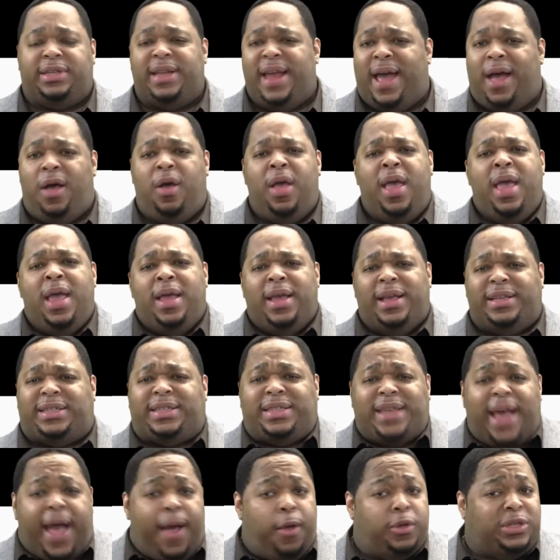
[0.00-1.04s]
Now, it
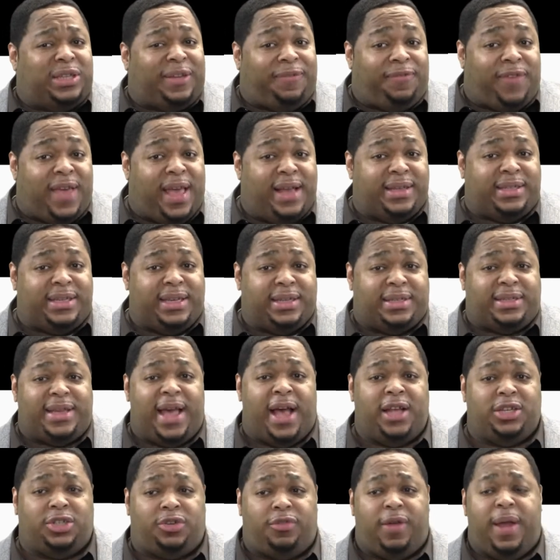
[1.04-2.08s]
sounds fancy, it
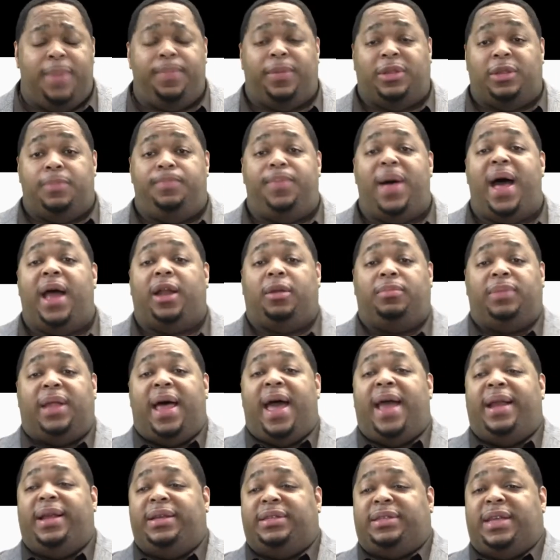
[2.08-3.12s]
sounds great, but the bottom
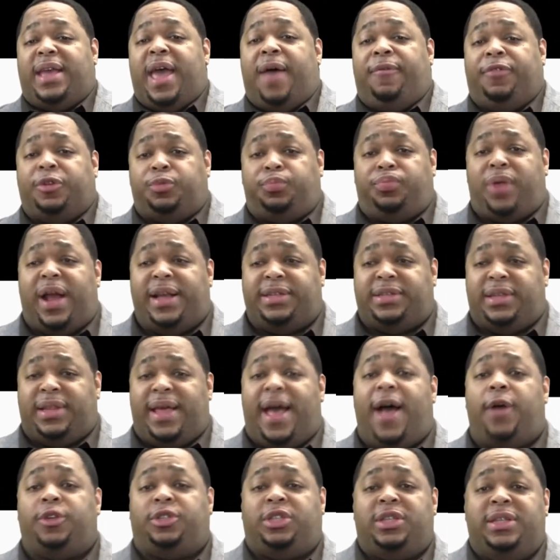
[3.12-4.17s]
line is the average price of the
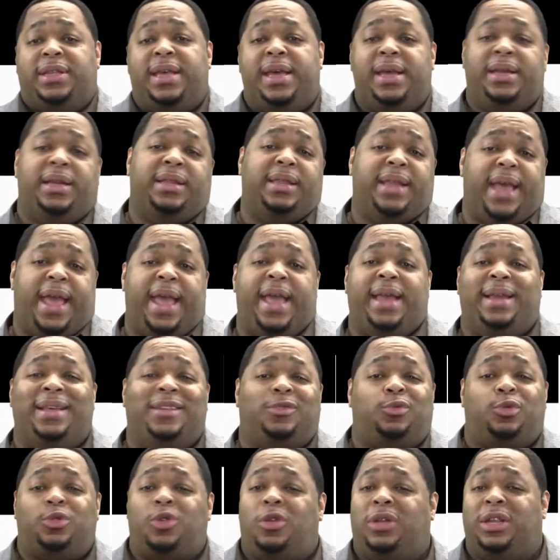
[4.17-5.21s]
house then in the
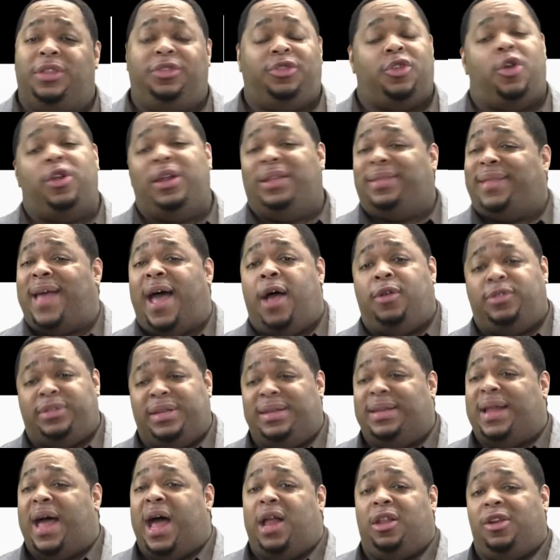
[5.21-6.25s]
80s was only
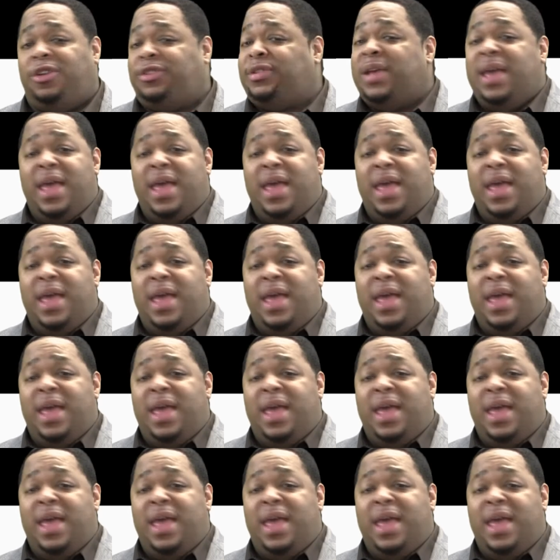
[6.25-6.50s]
$30,000.